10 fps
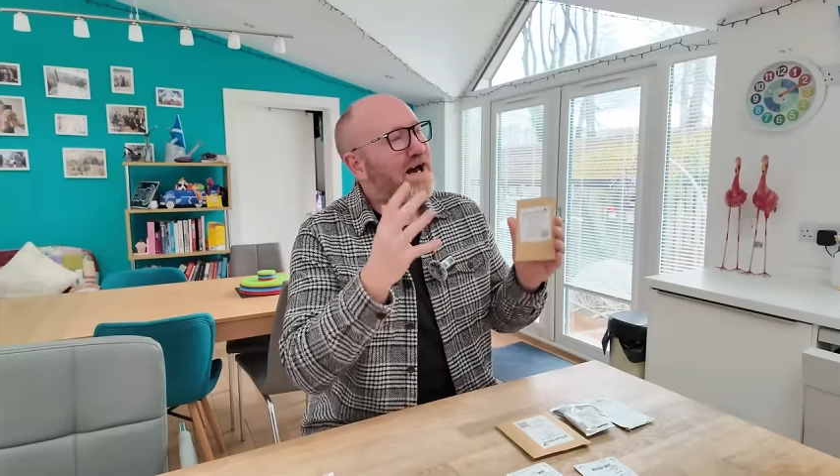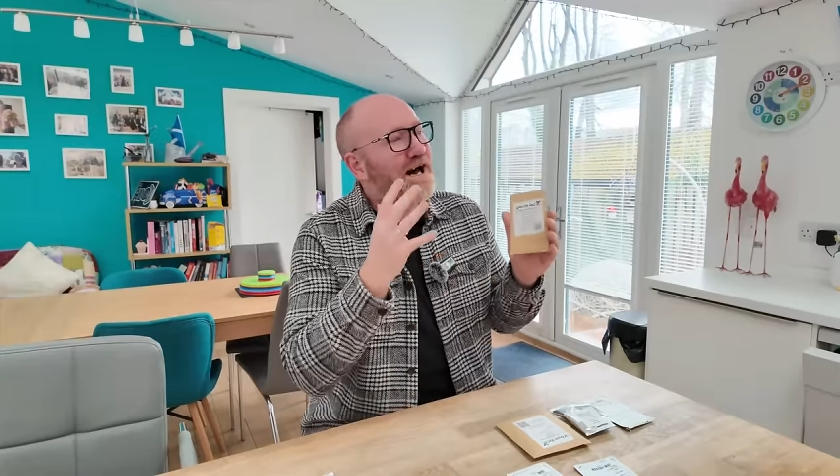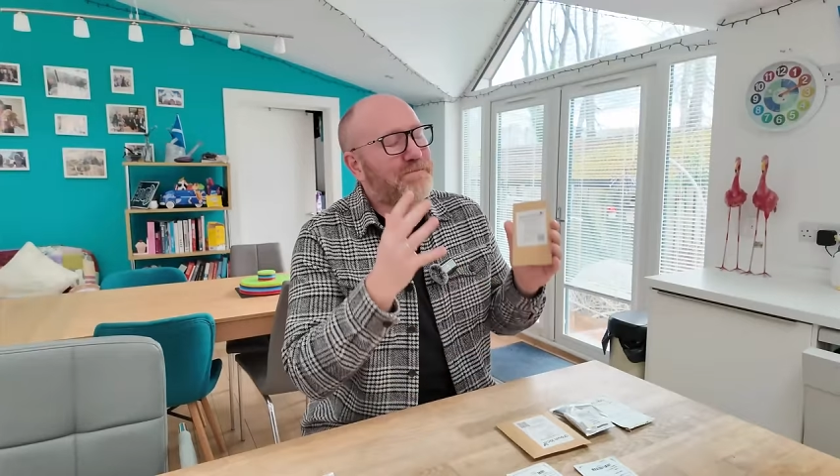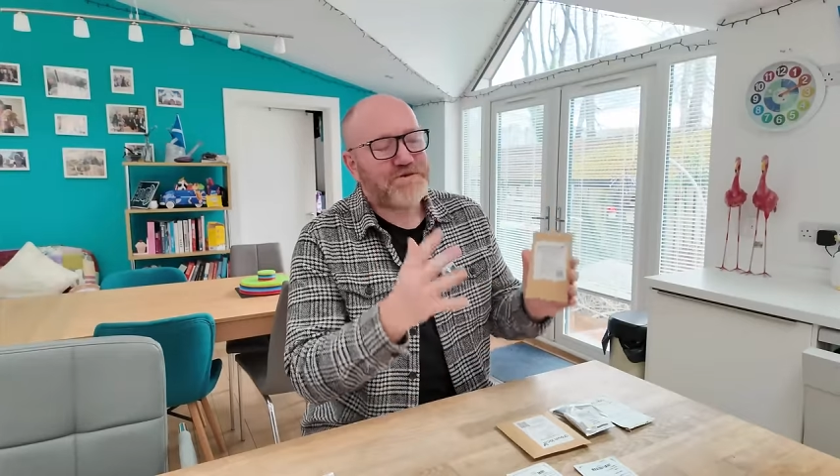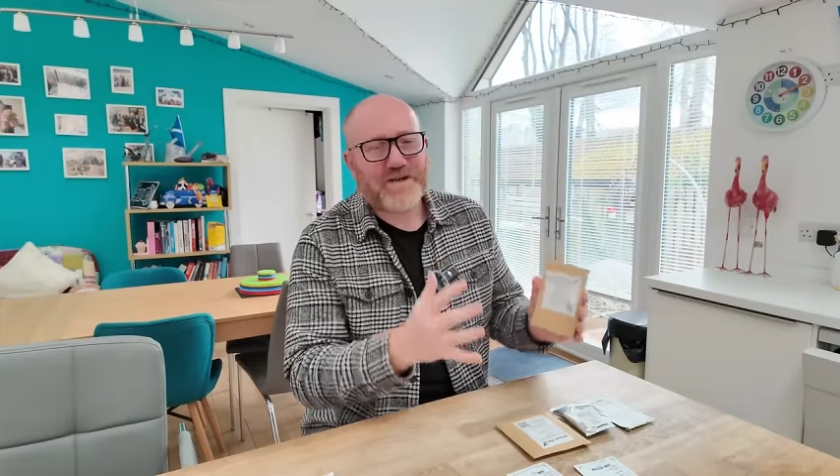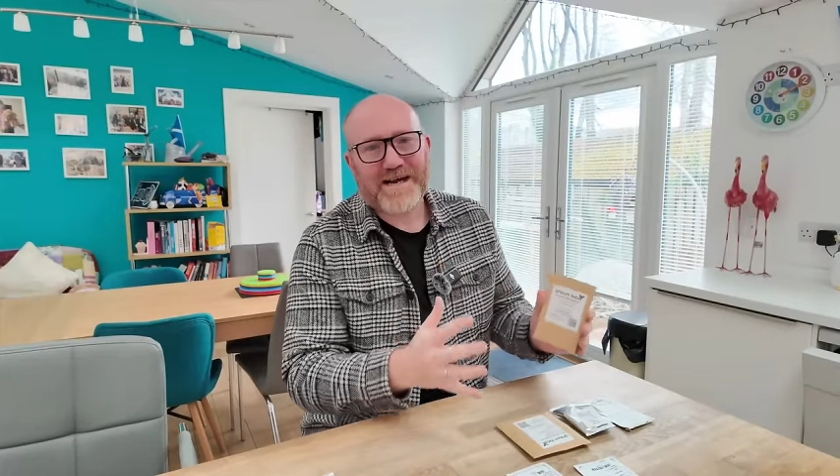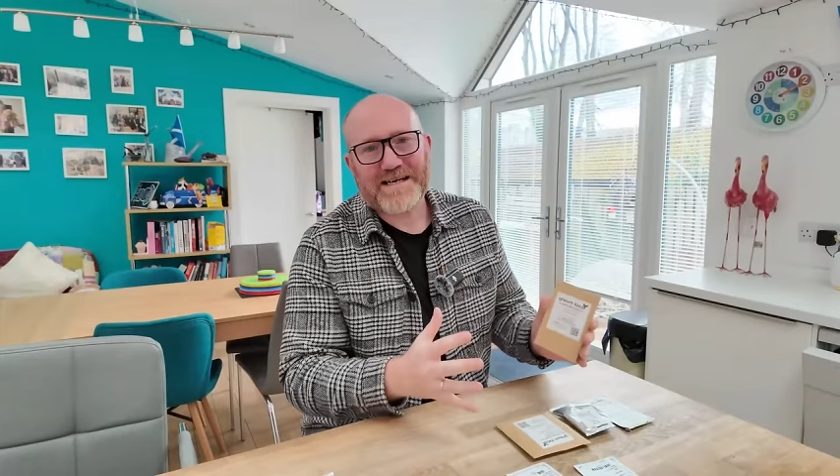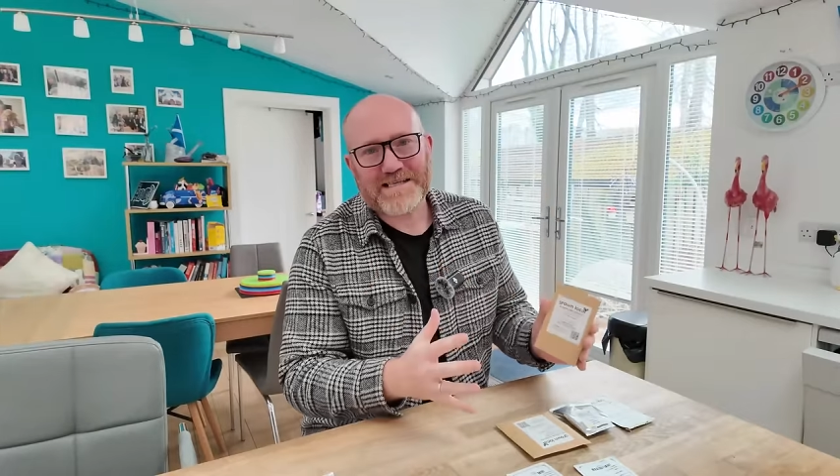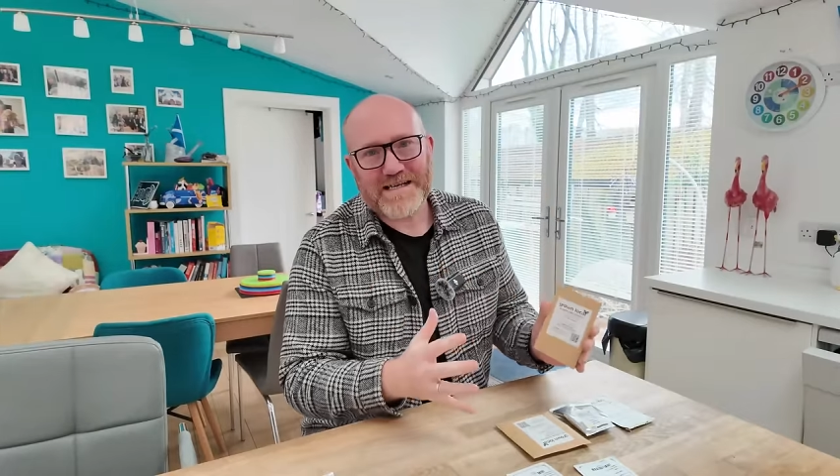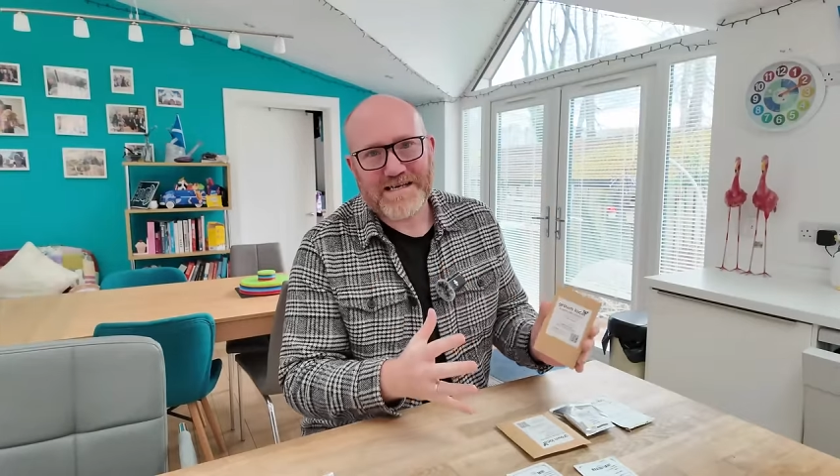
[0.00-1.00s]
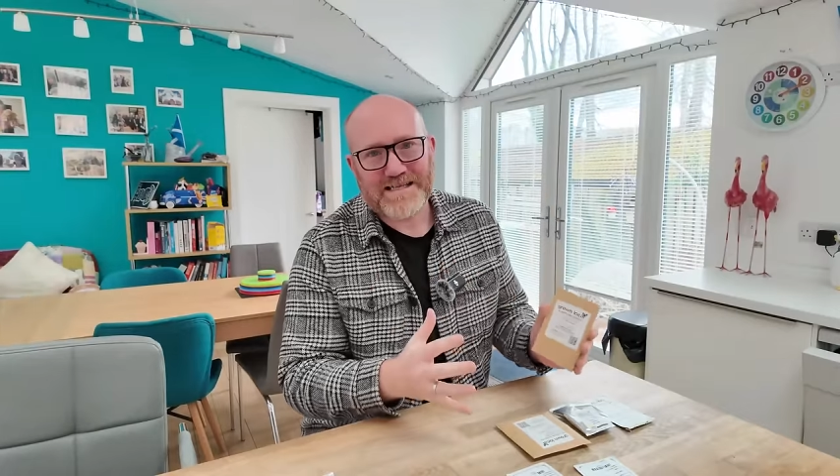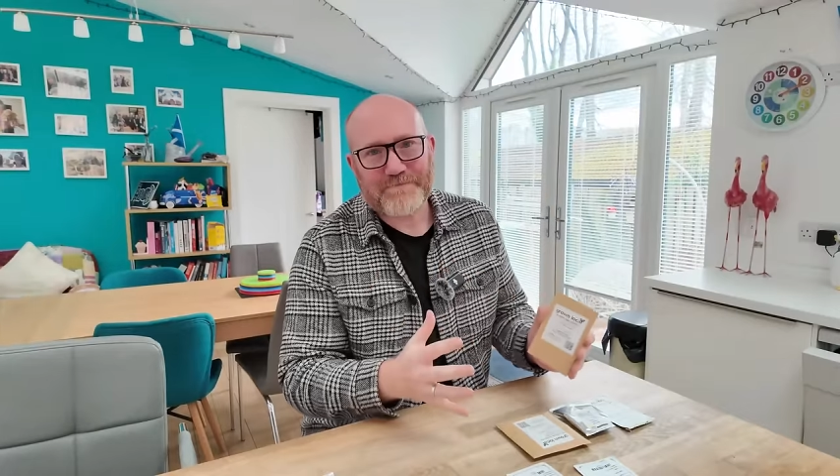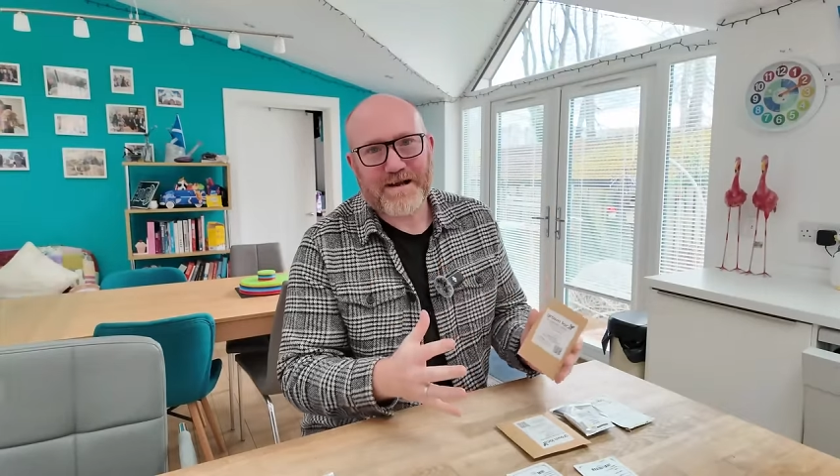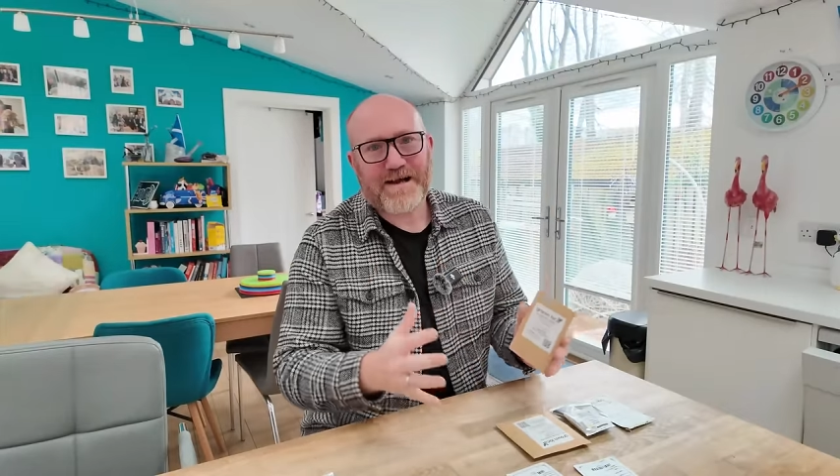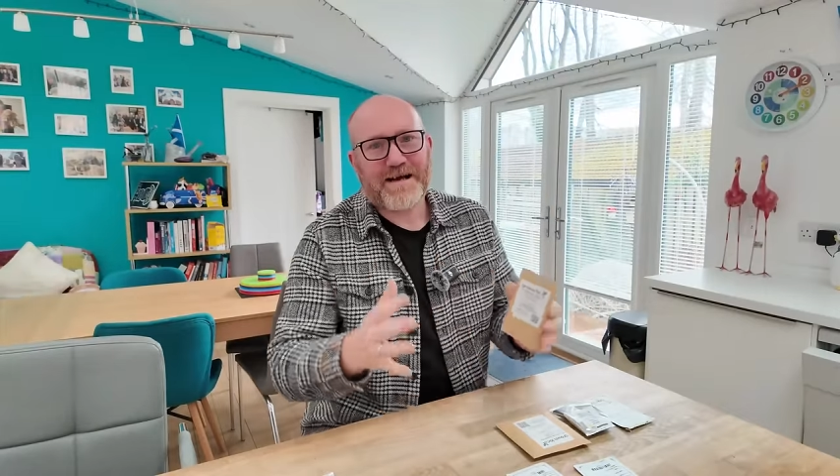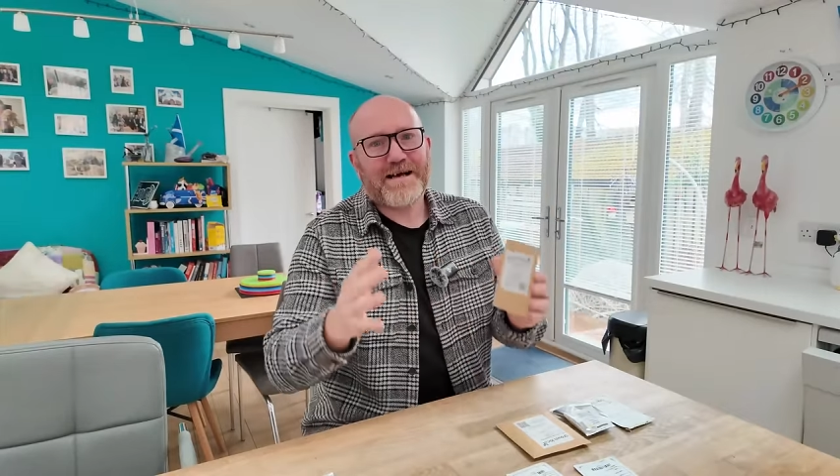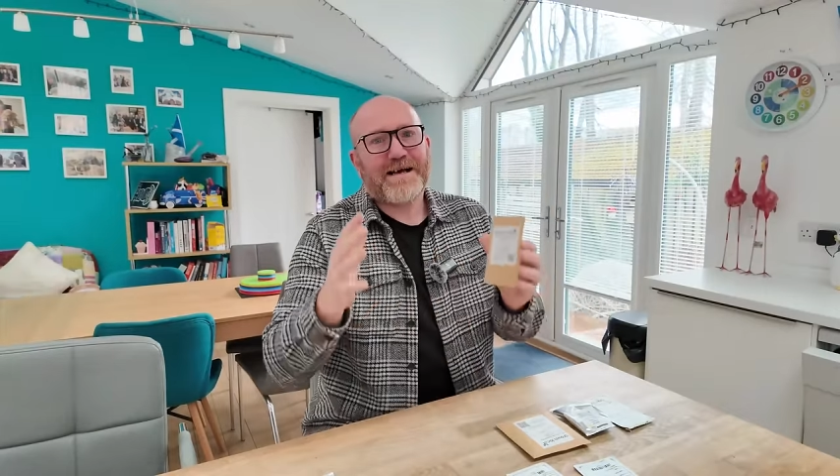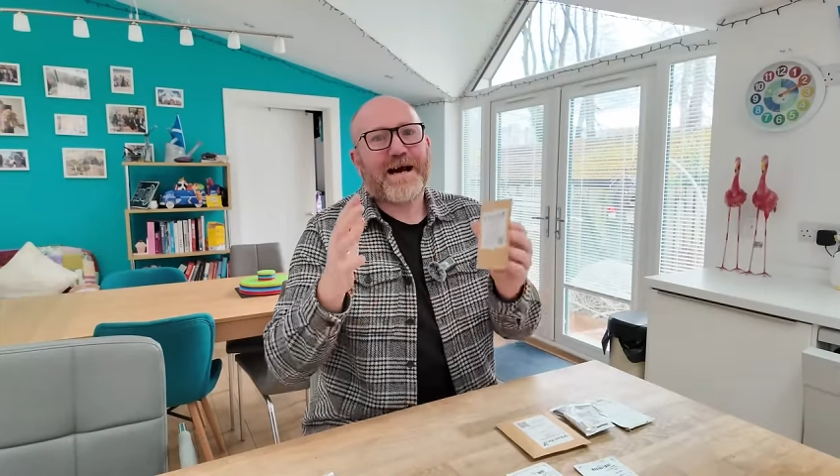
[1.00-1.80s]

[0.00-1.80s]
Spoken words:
I'm trying to stick to the plan.